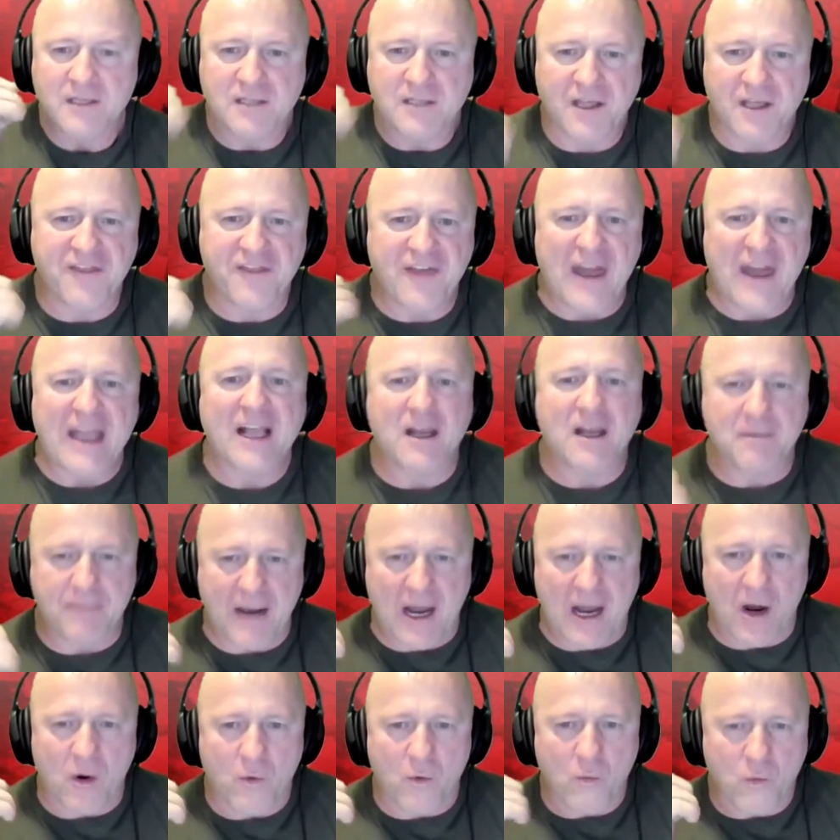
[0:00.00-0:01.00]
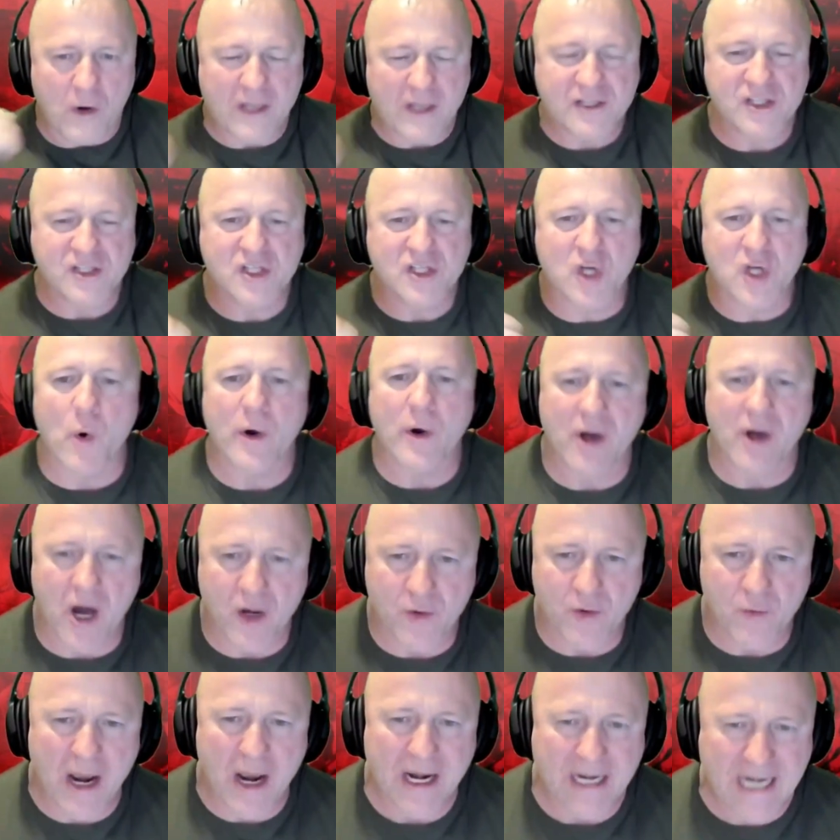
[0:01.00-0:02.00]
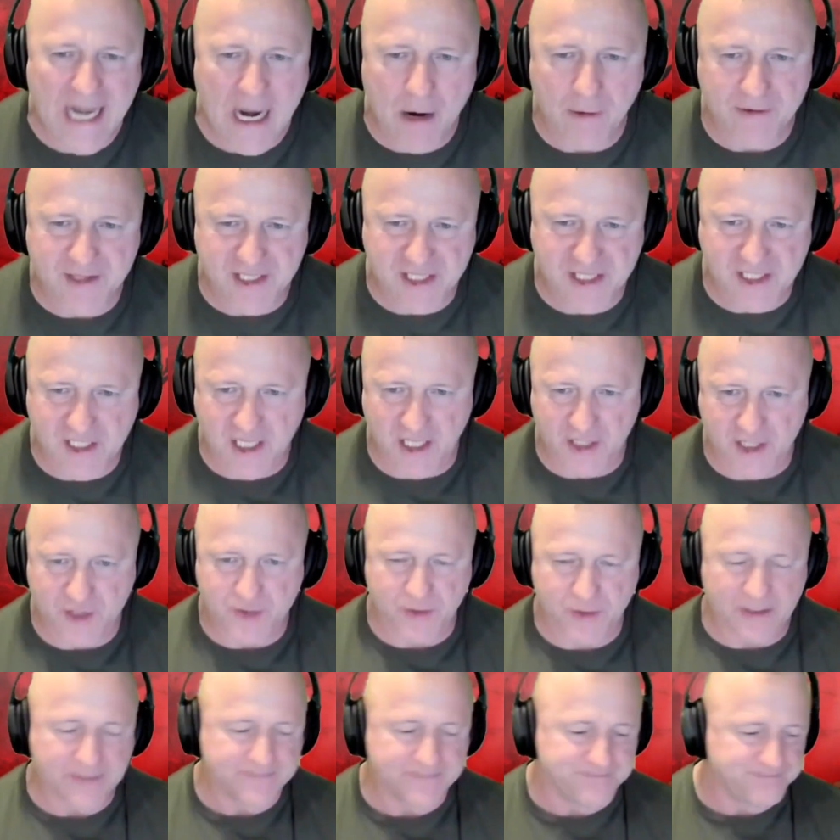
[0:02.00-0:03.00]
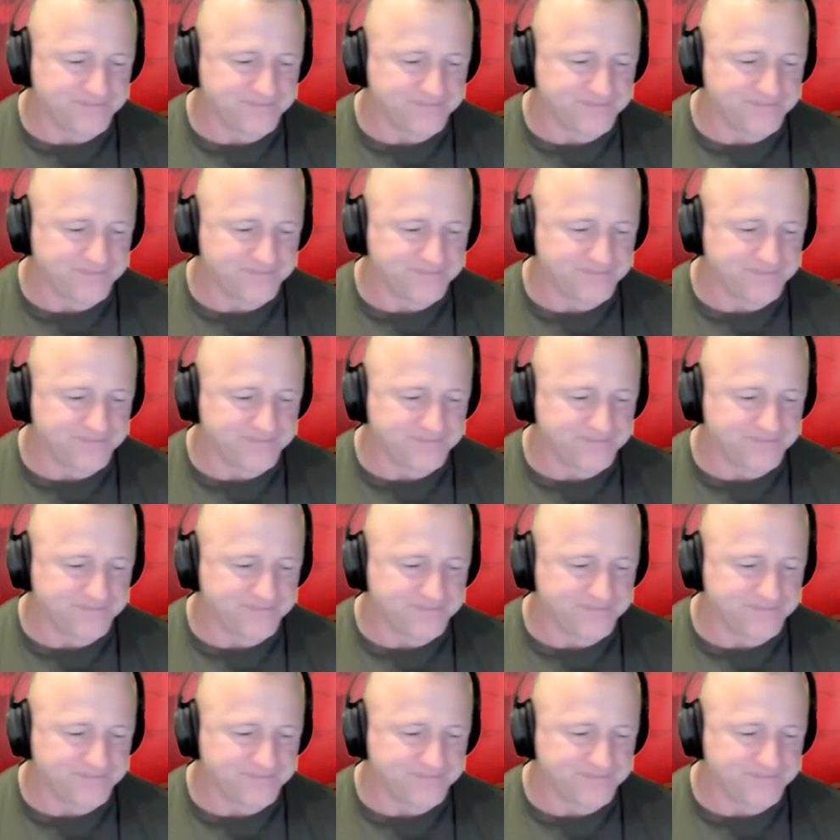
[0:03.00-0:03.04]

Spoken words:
to think about what's going on right now in this country